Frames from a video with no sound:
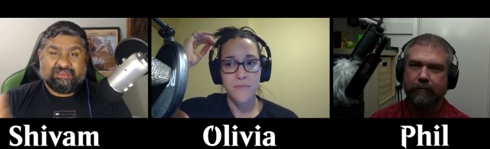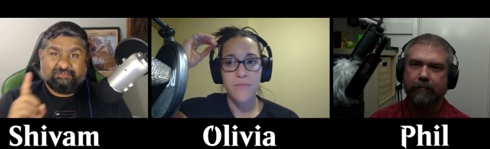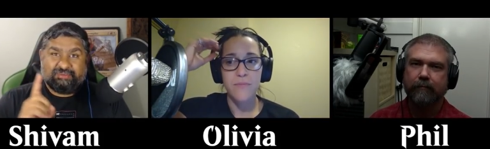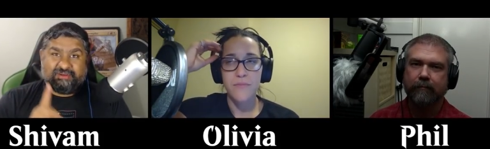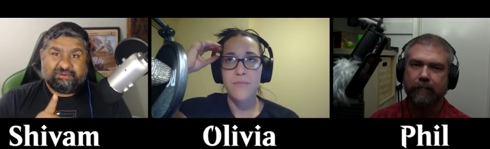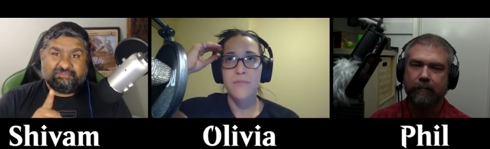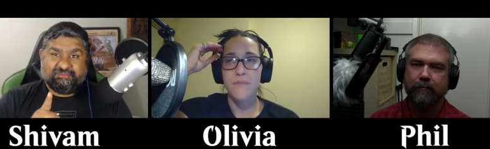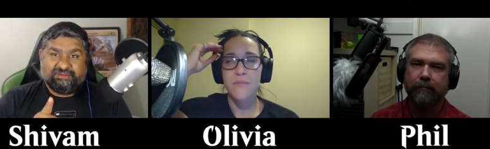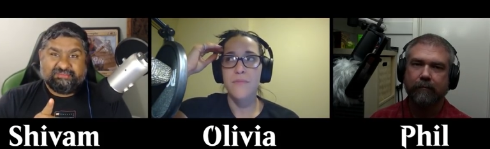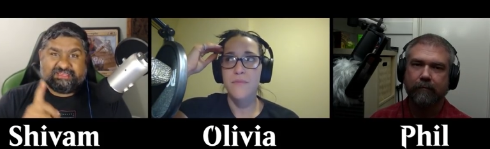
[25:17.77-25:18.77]
Speaker 1: uh, pump up
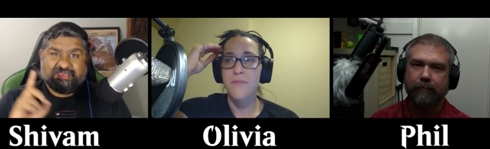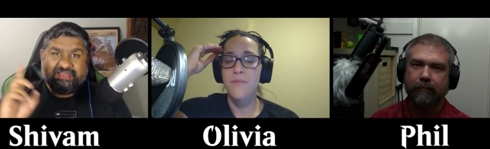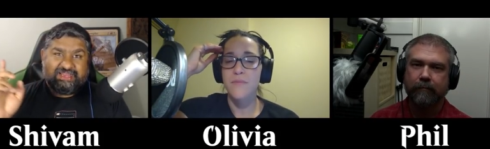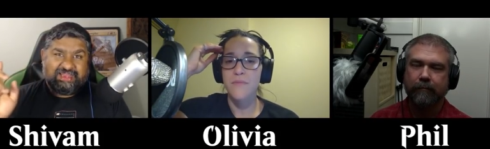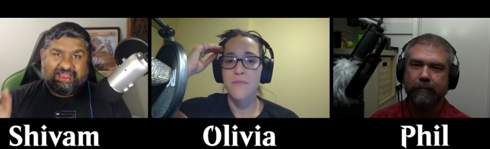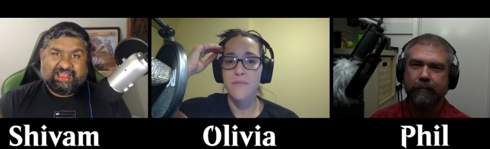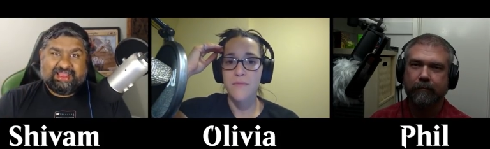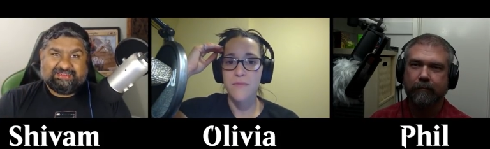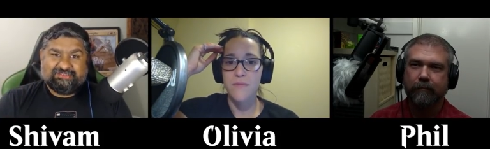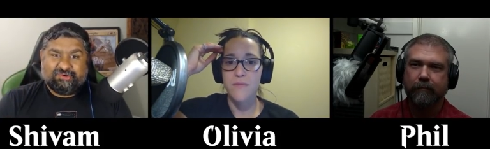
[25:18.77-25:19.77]
your mimic
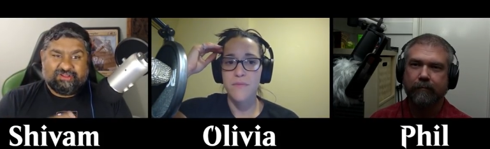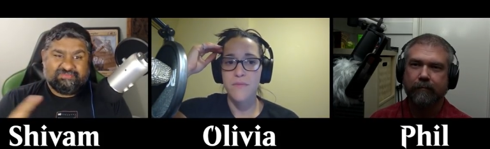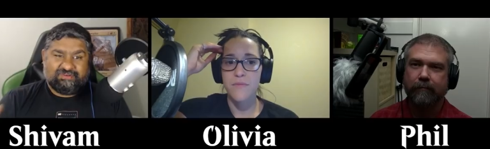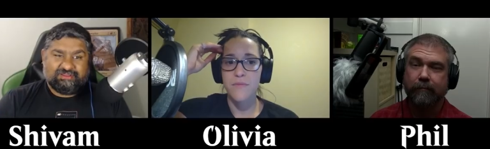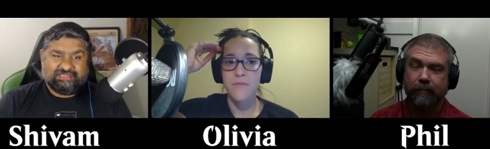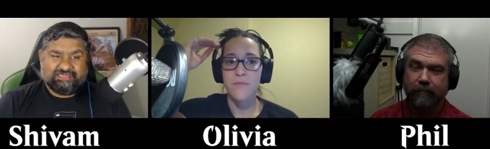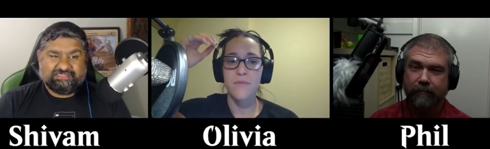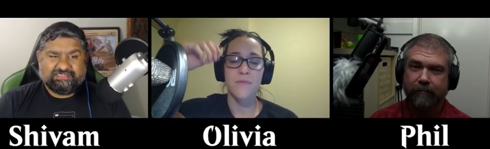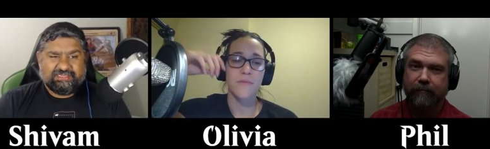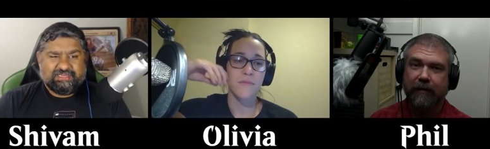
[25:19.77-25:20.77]
and do all the fun
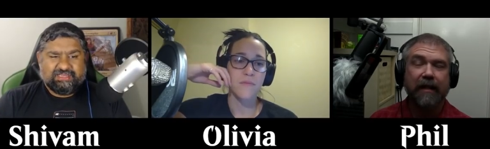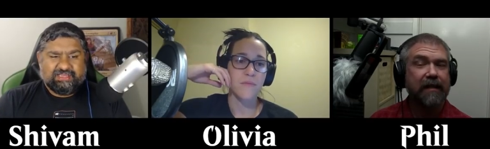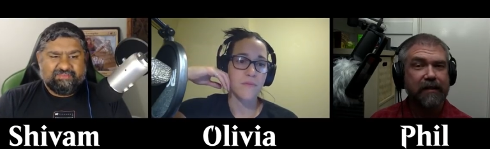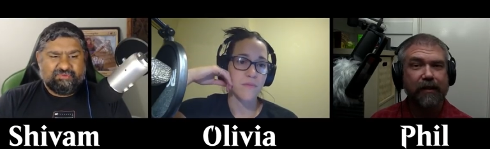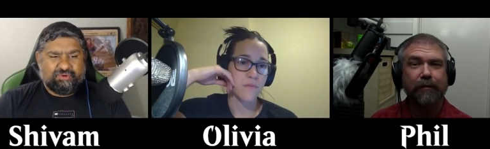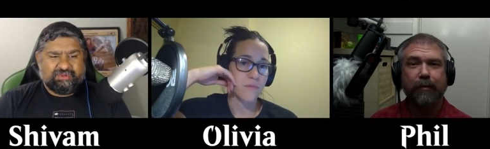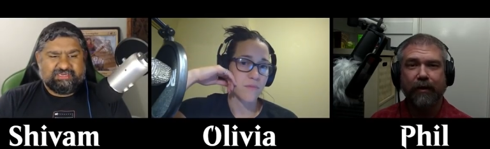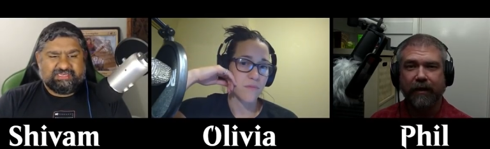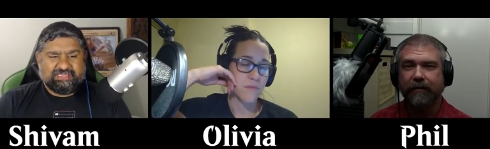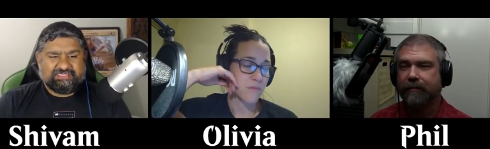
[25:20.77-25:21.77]
things. Yeah, that's if a good you wanted
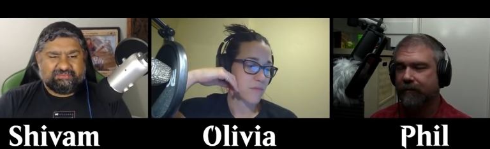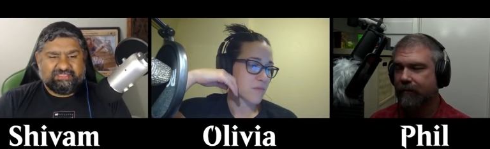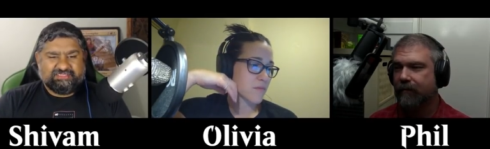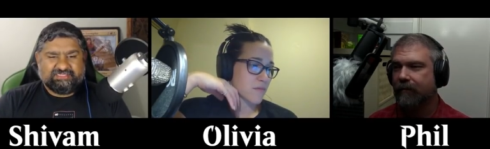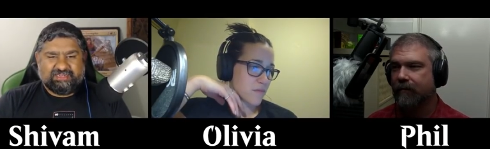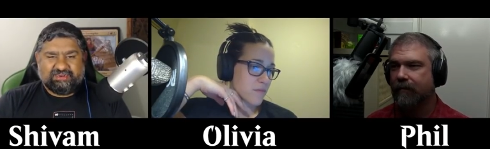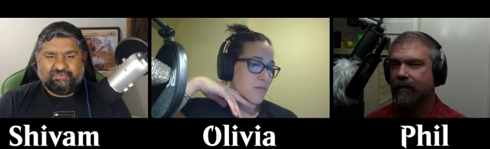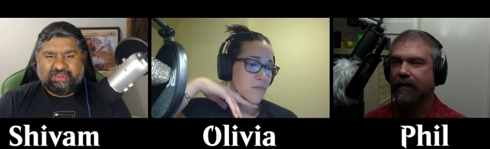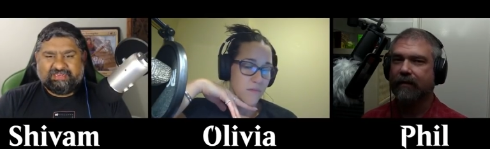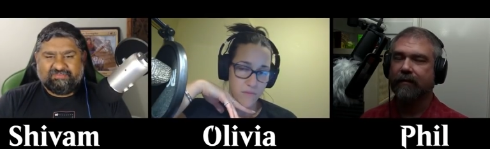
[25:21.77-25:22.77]
to get like some of these
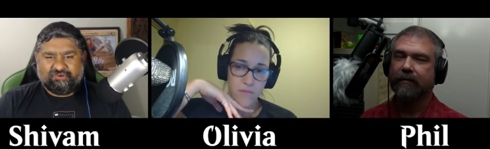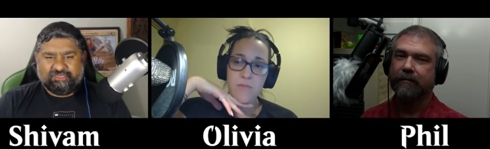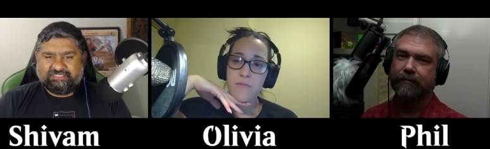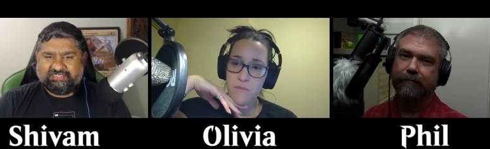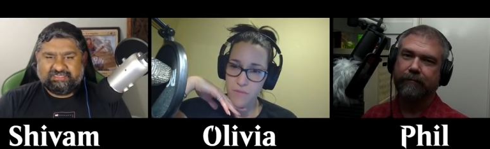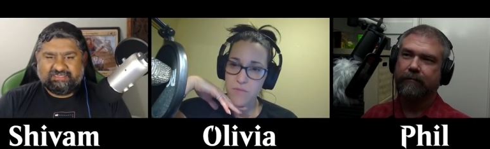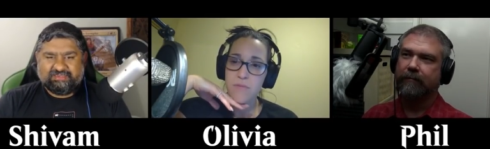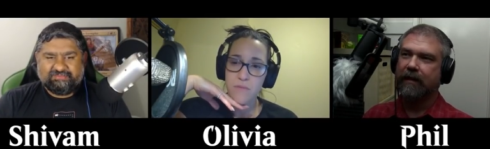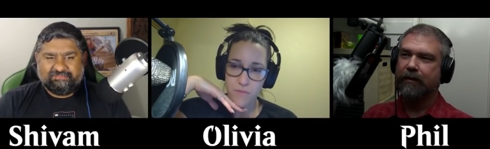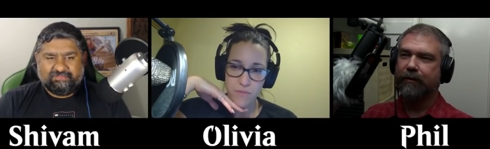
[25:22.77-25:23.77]
uh, red devoids.
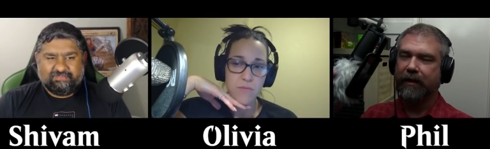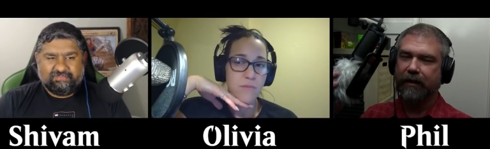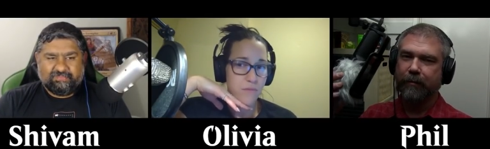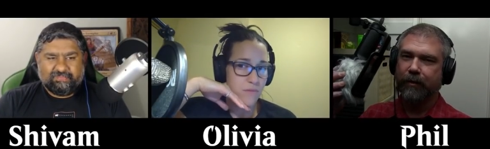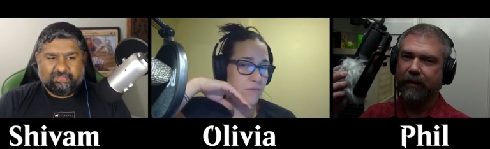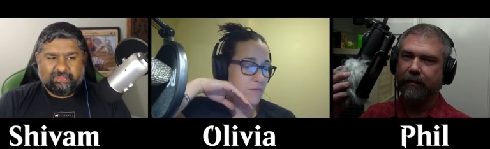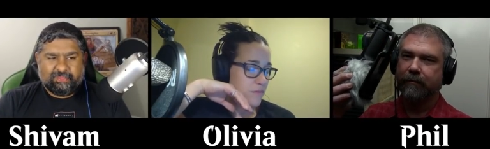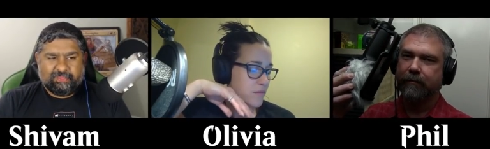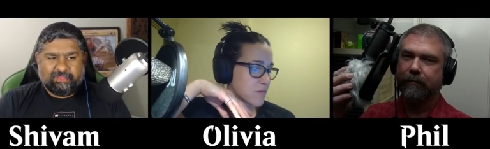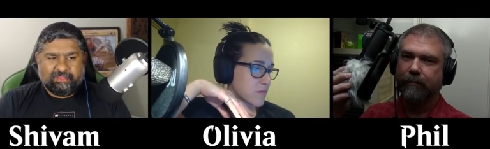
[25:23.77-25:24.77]
Speaker 2: That's a really good point. Mm-hmm.
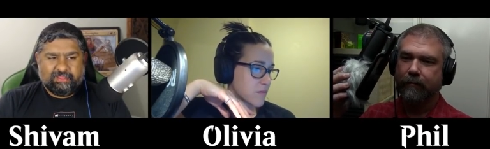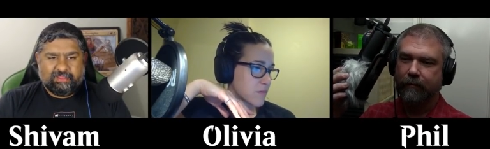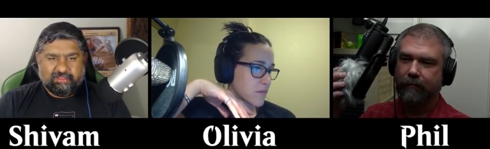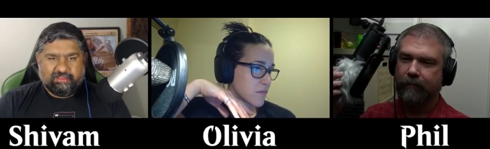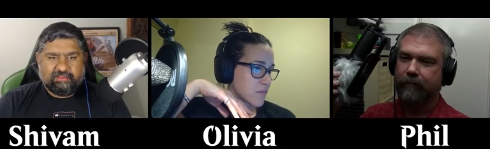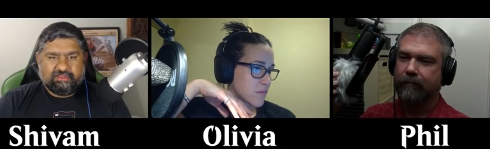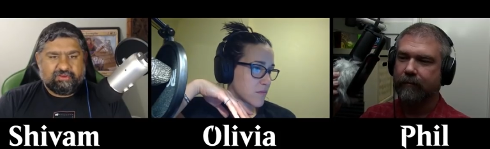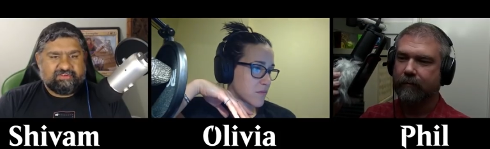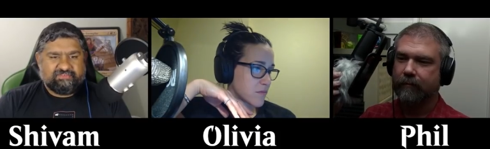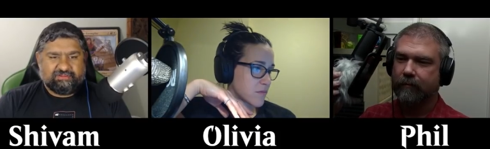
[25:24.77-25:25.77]

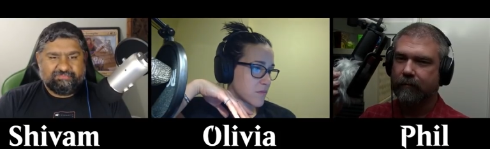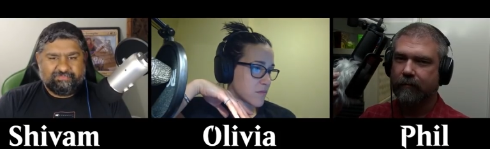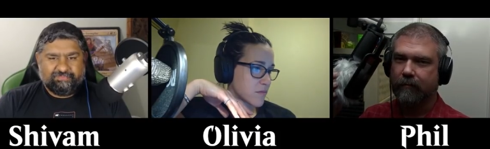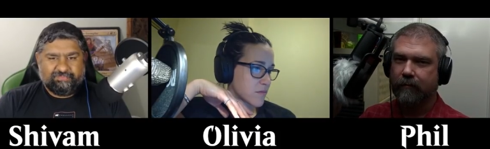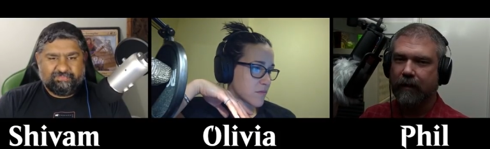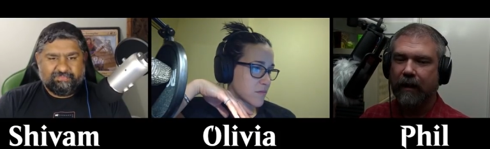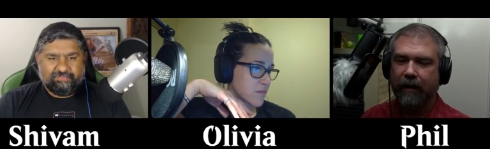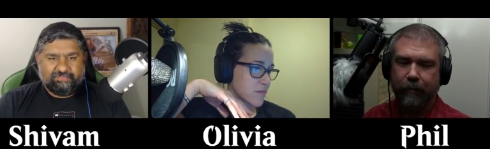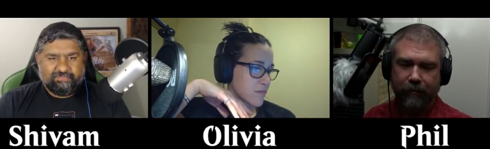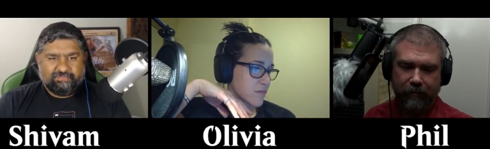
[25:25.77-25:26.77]
Go ahead, Phil.
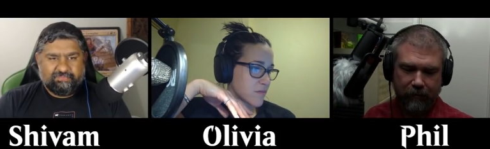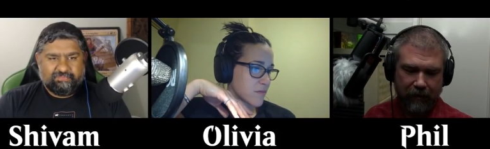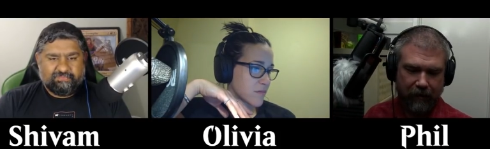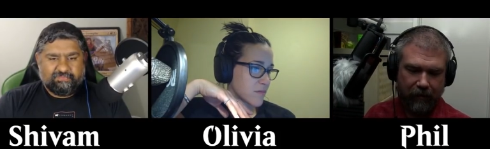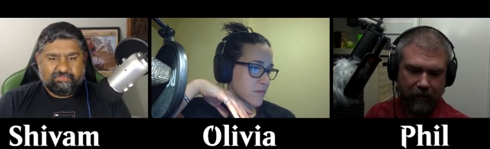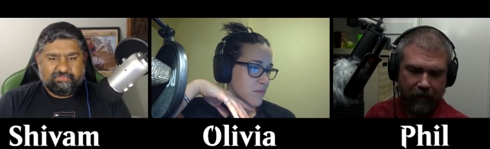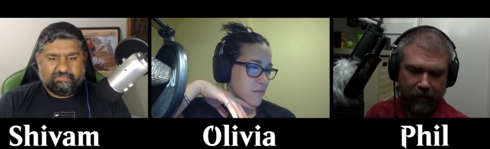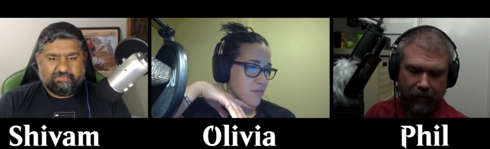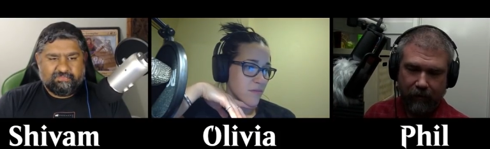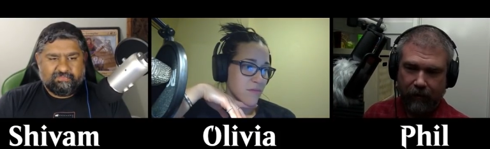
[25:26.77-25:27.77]
Um,
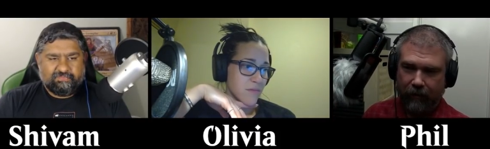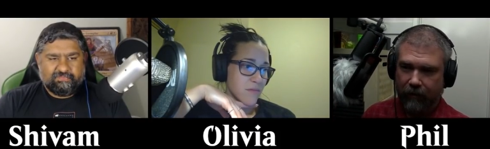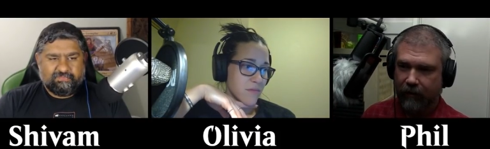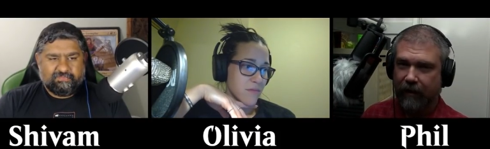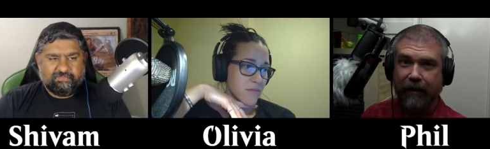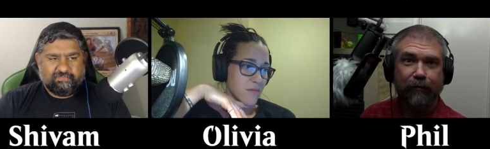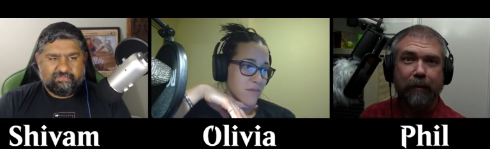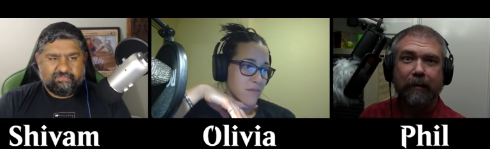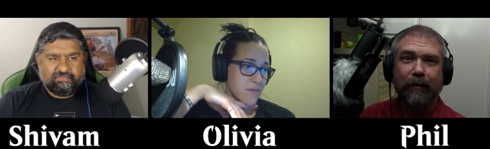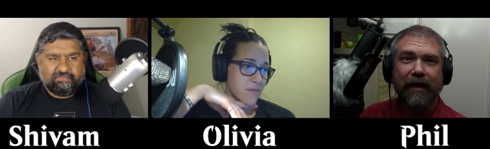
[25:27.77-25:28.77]
I don't
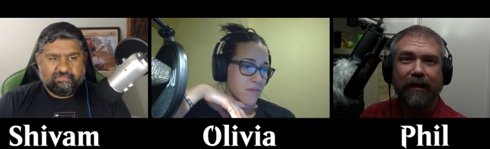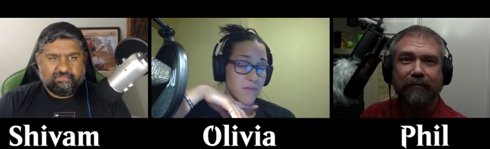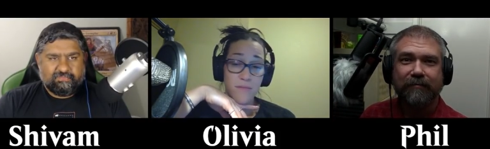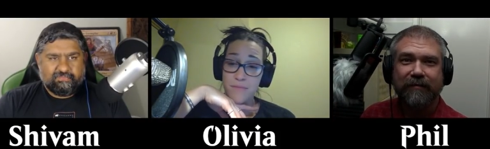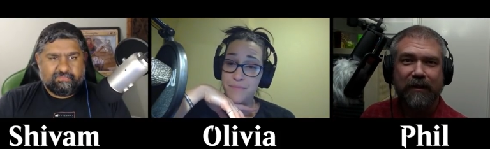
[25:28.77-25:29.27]
remember now. It's